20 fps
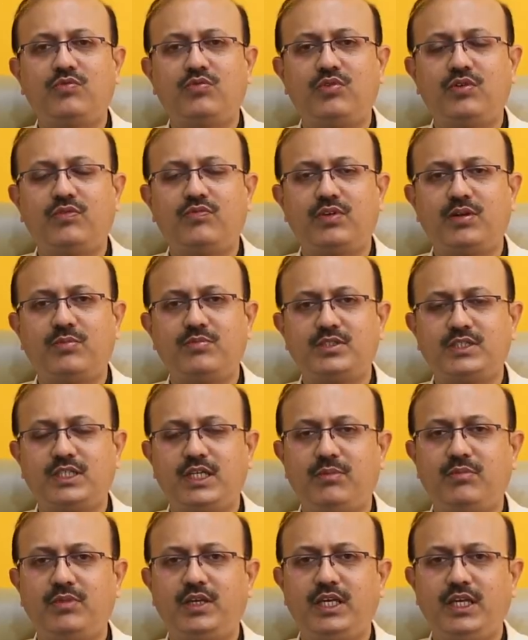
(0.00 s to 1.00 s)
food from
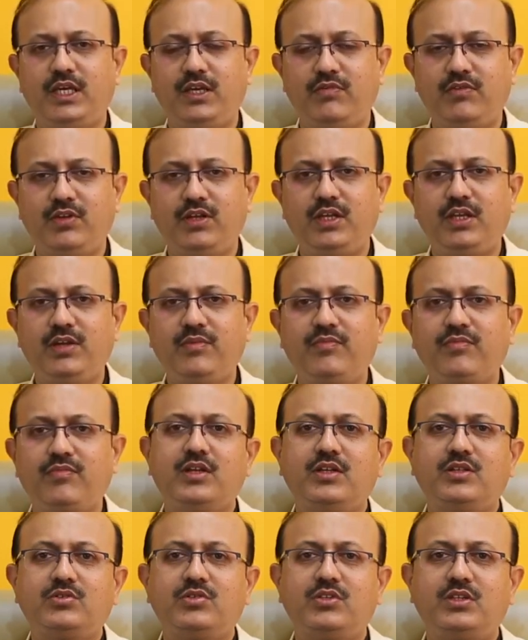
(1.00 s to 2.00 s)
same day evening.
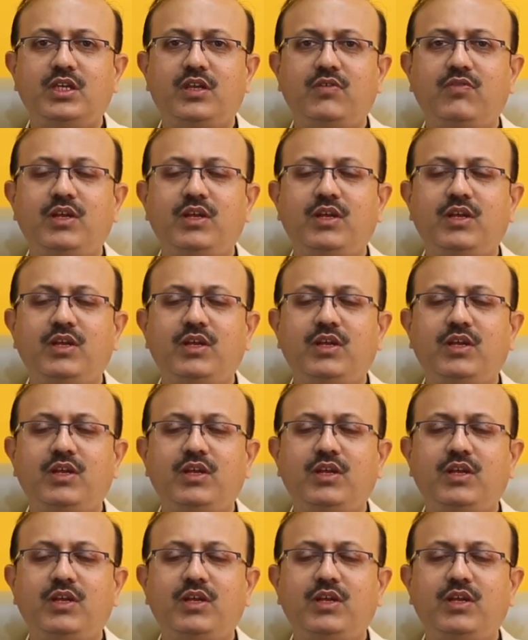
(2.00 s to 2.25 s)
So there